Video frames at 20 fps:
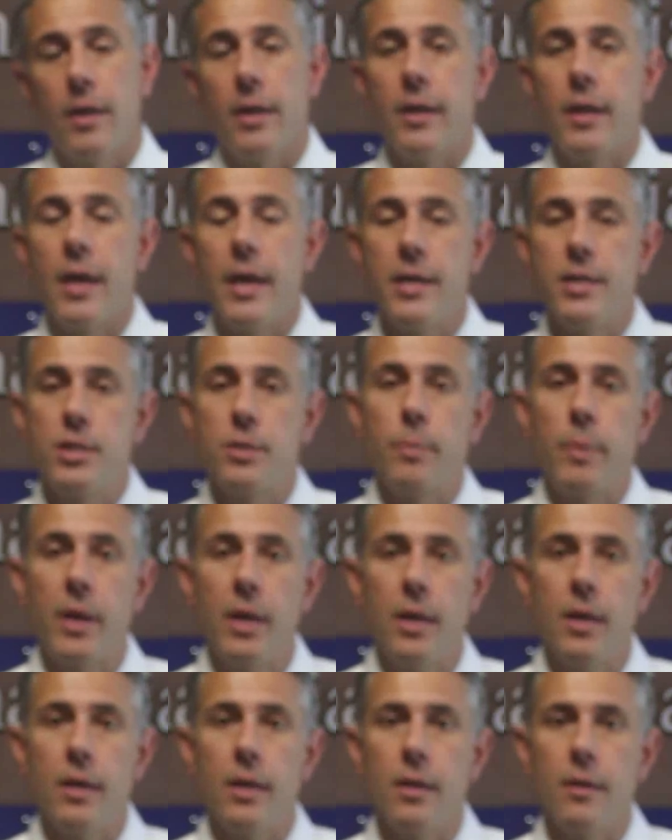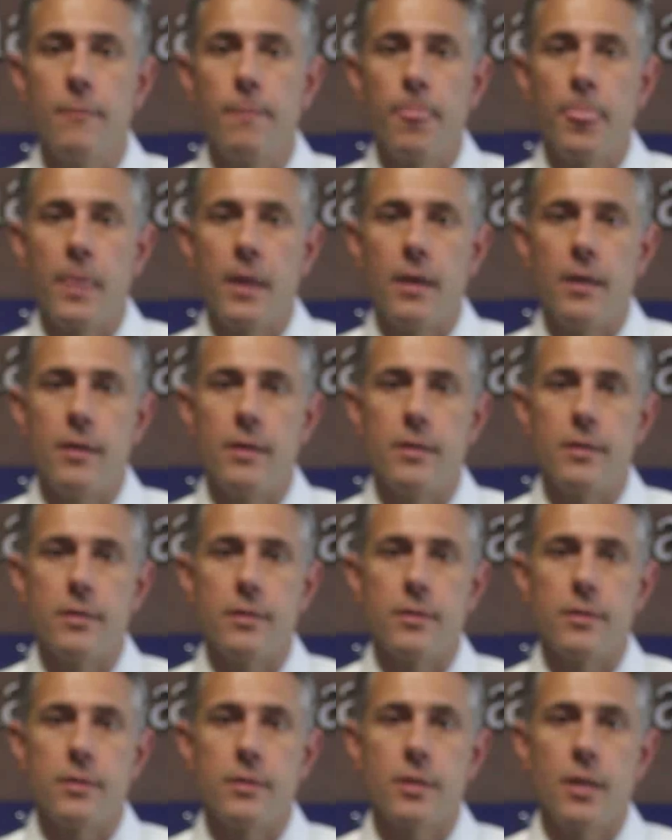And HP
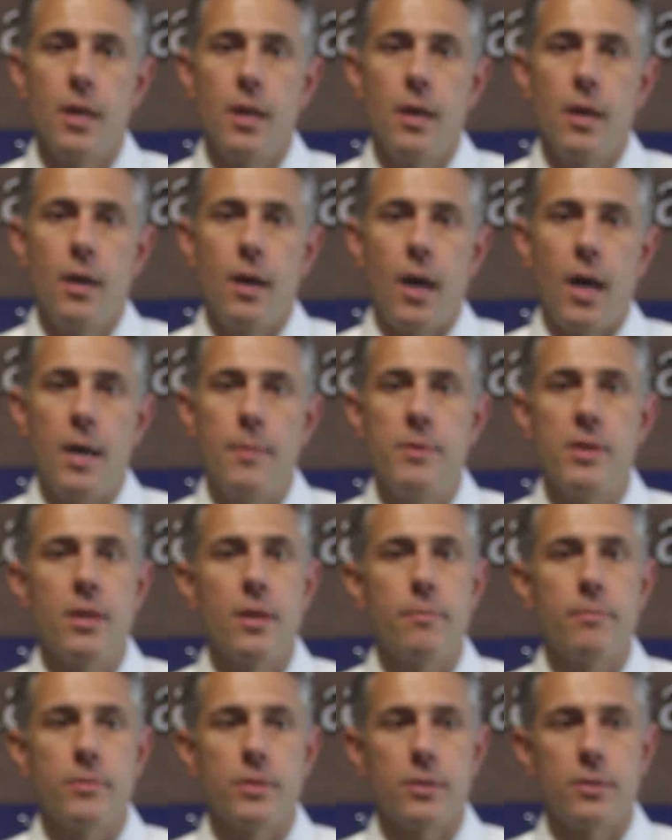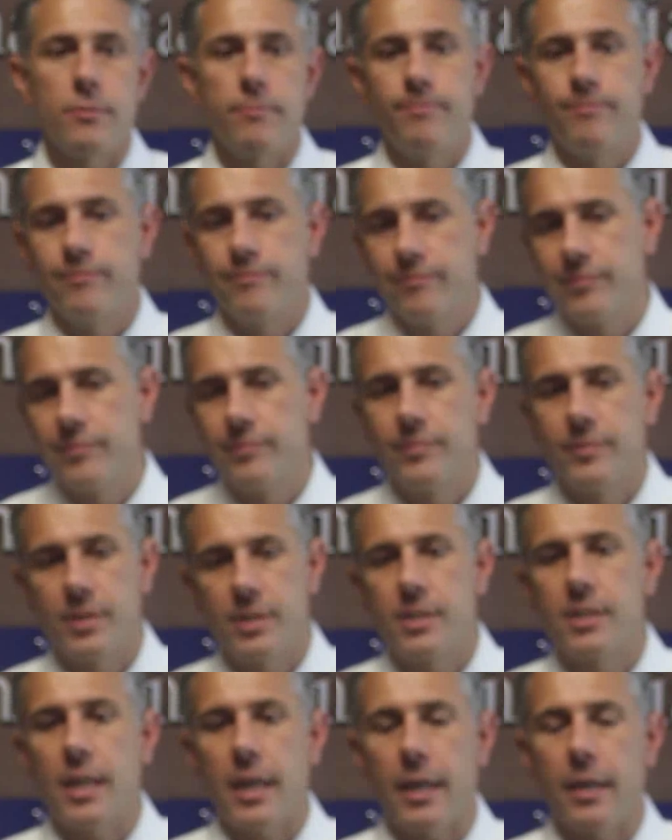is IBM's
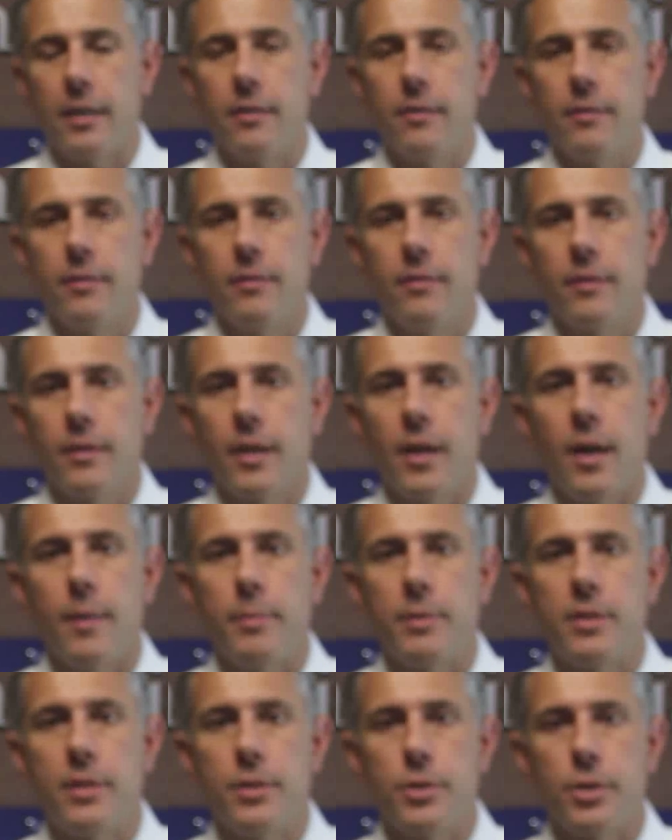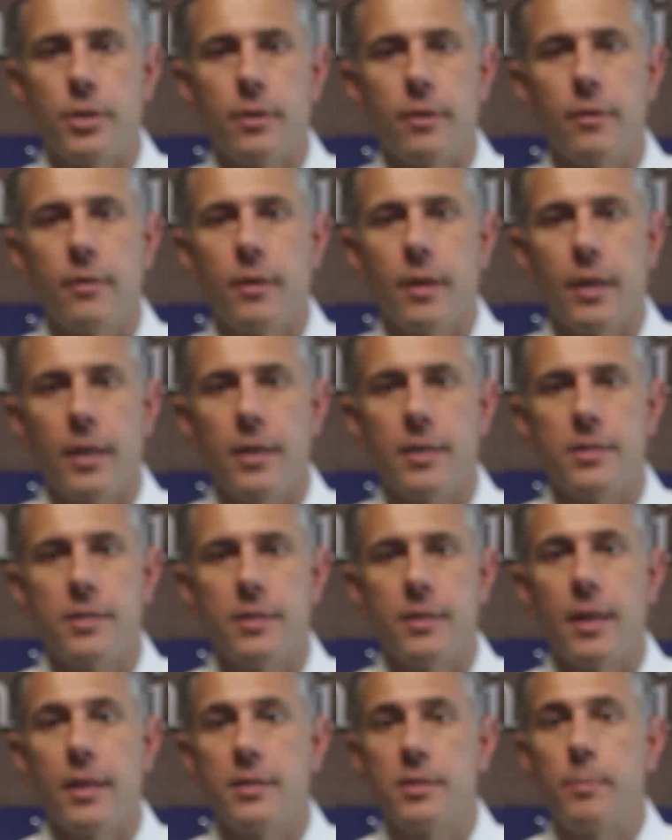second competition, I guess,
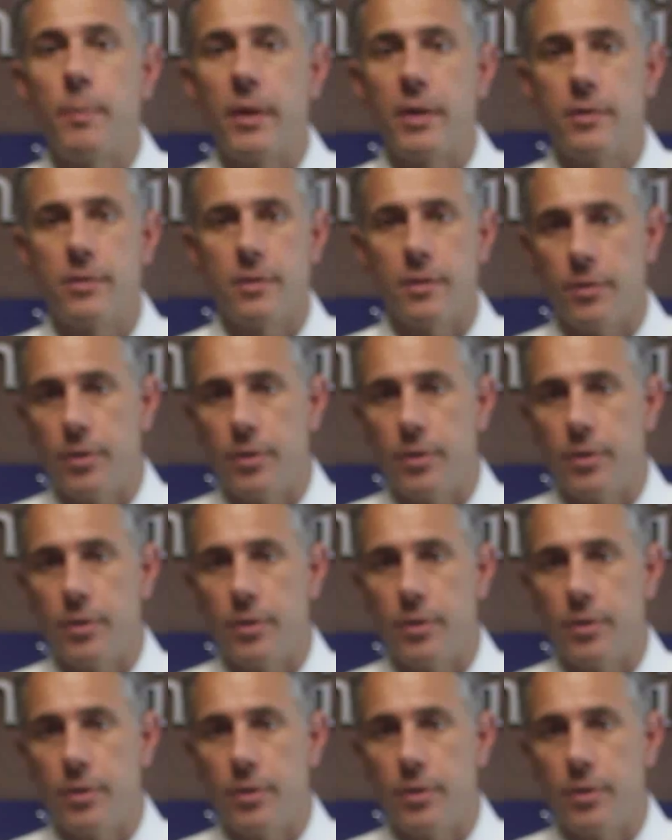in that space.